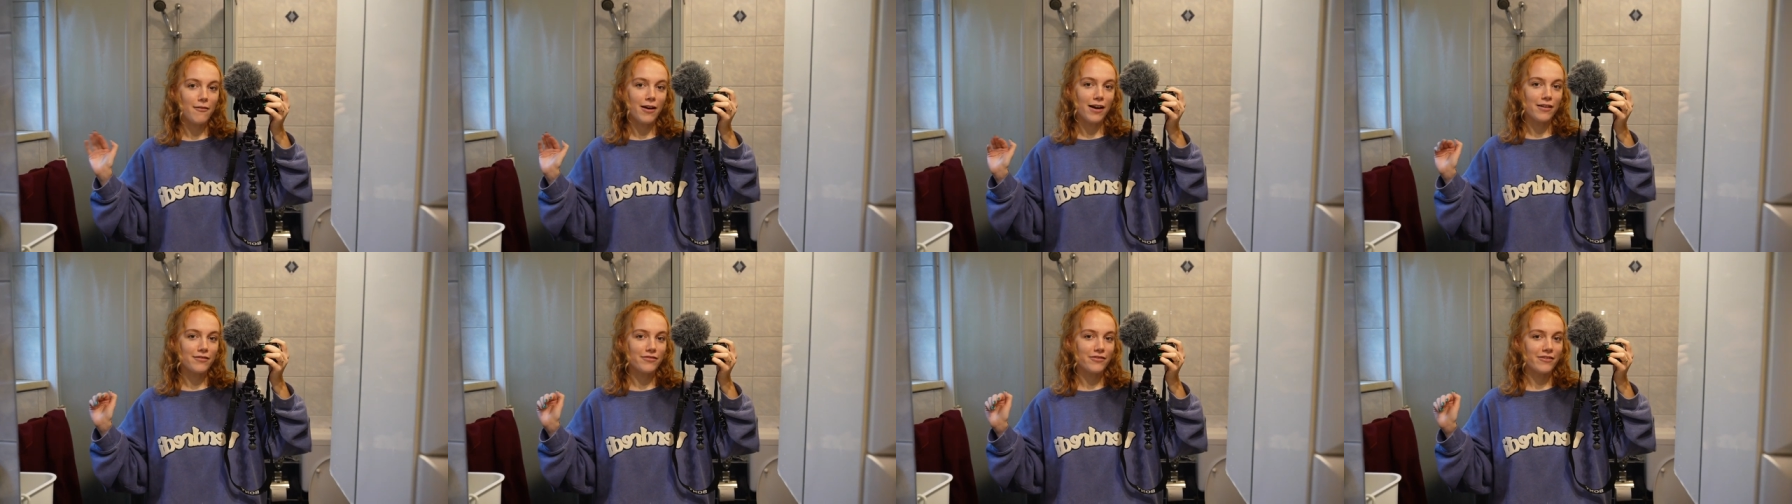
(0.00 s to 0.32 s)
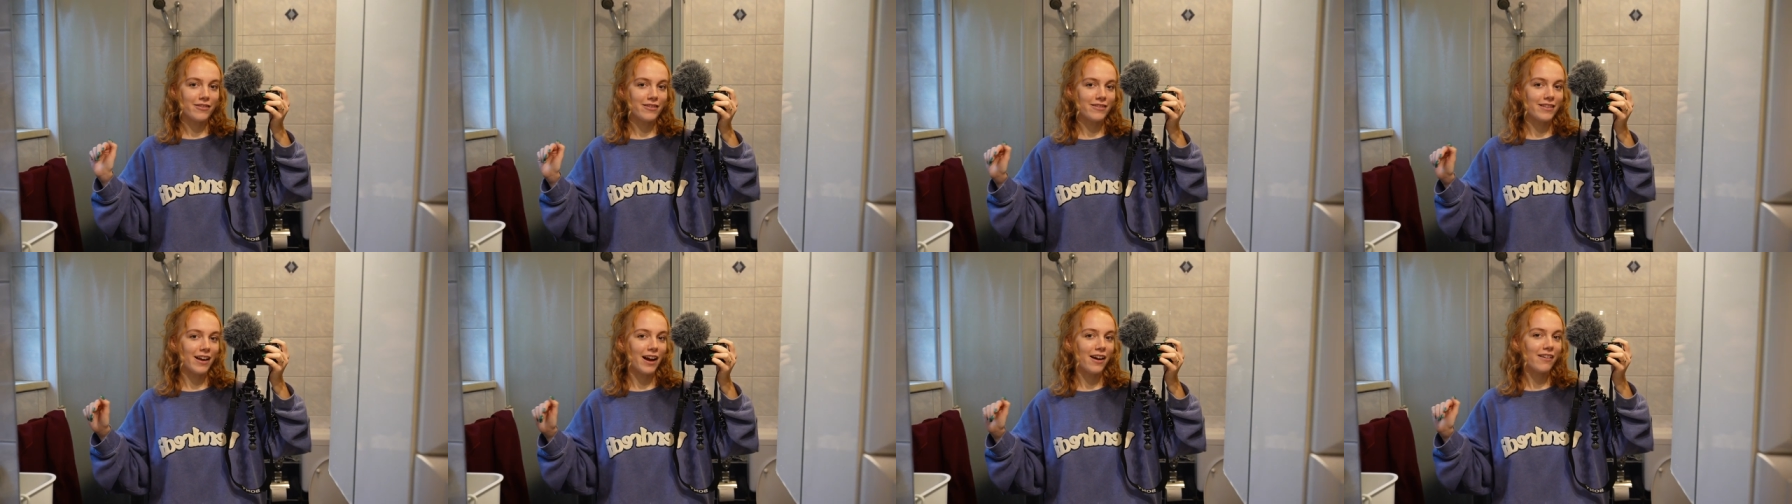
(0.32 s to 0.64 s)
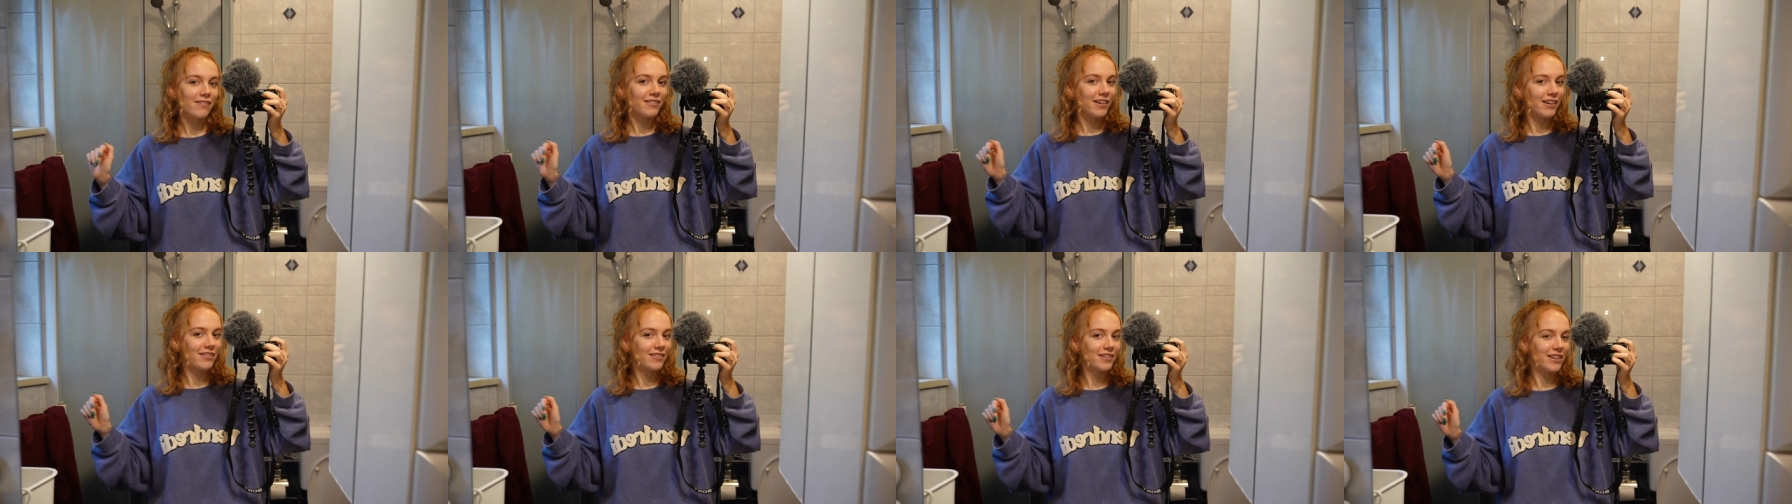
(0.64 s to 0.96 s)
outfit that
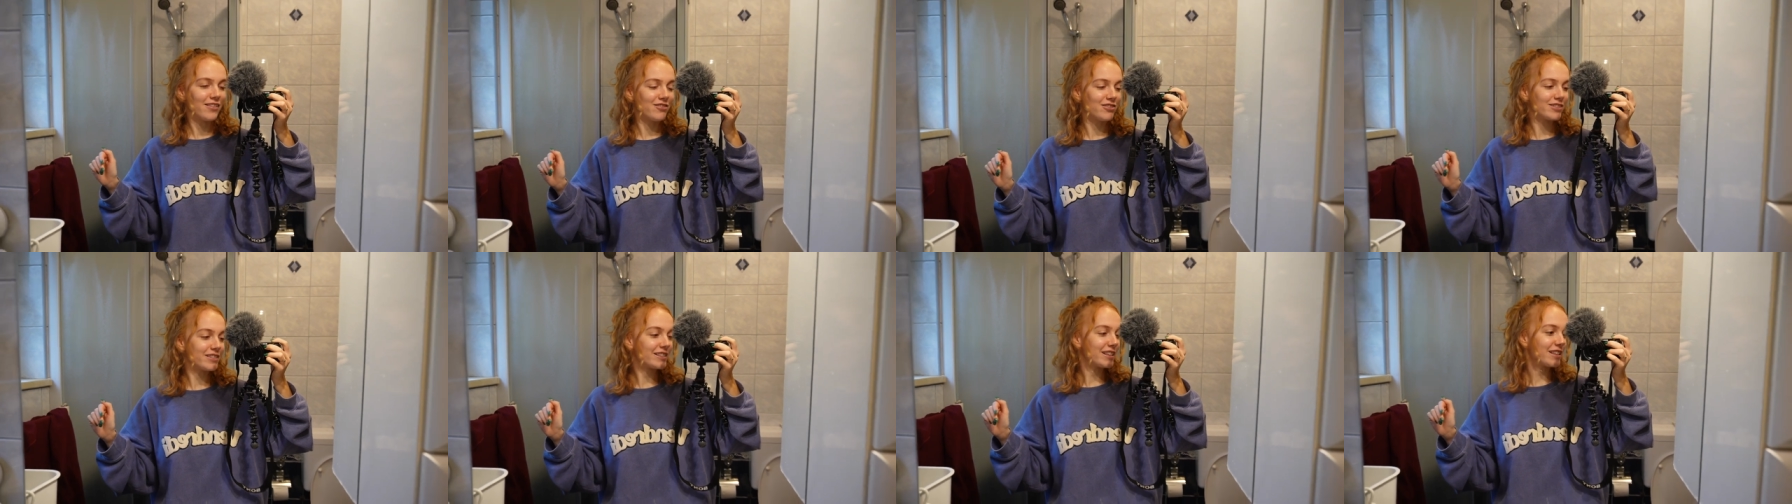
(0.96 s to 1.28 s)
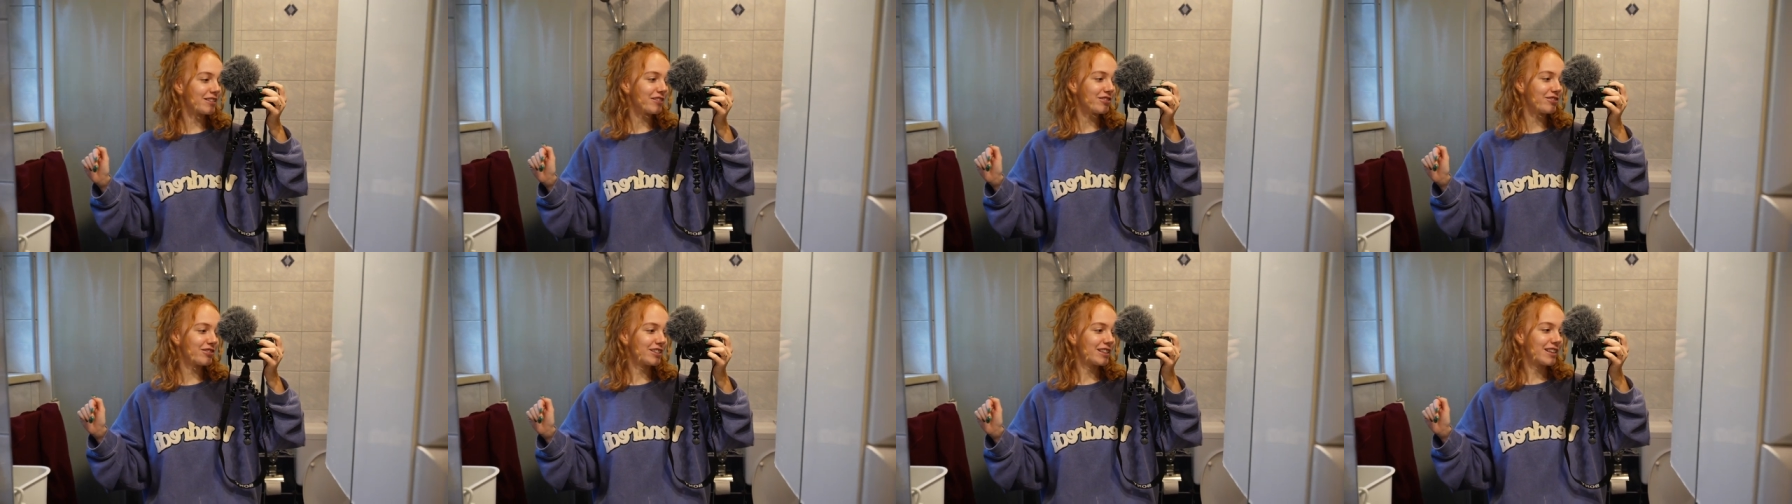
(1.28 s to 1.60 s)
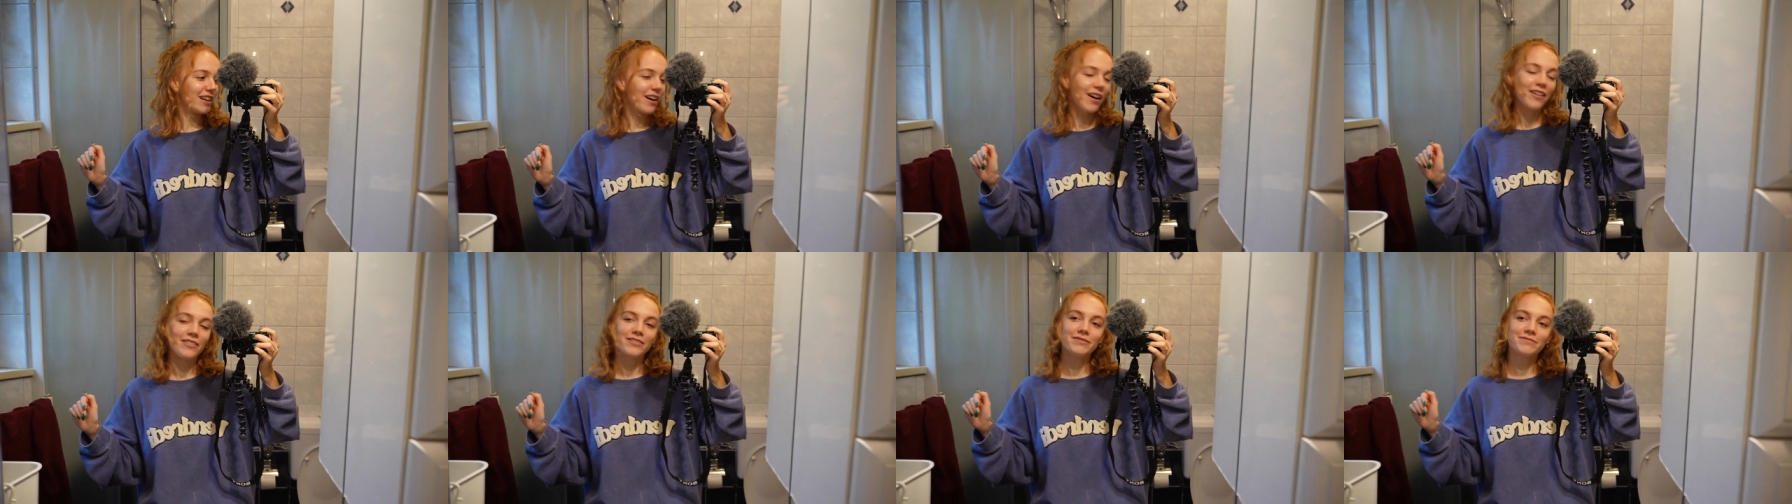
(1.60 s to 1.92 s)
I wear in every single
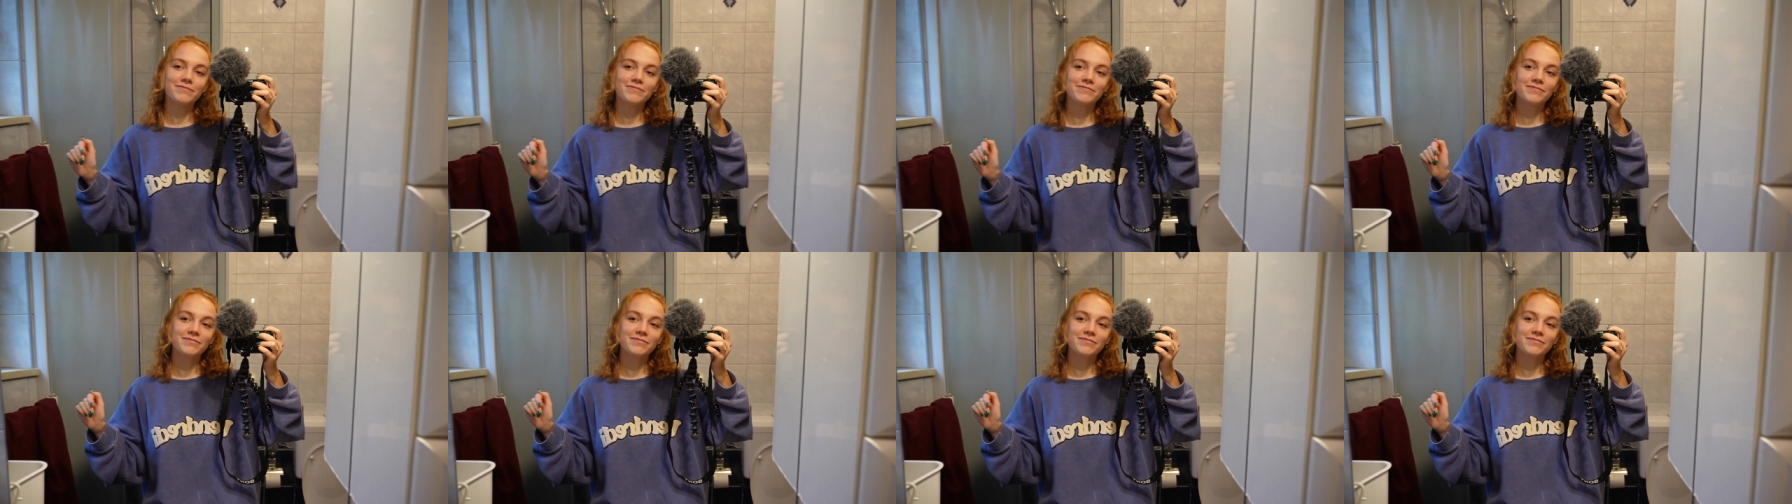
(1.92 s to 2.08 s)
video.